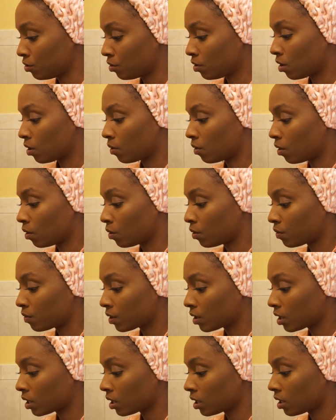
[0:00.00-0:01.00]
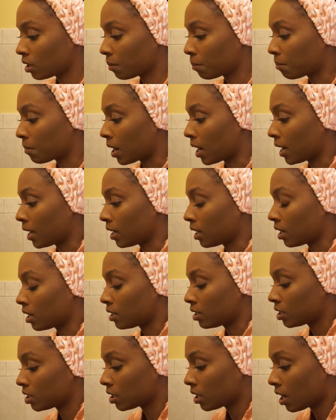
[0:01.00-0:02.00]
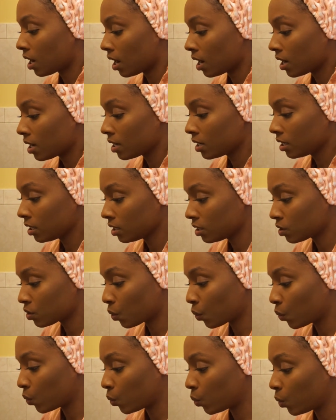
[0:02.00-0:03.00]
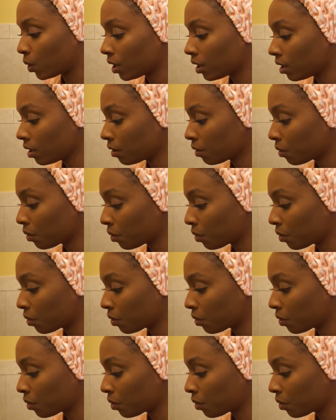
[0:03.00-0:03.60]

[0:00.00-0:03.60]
go over my under eyes with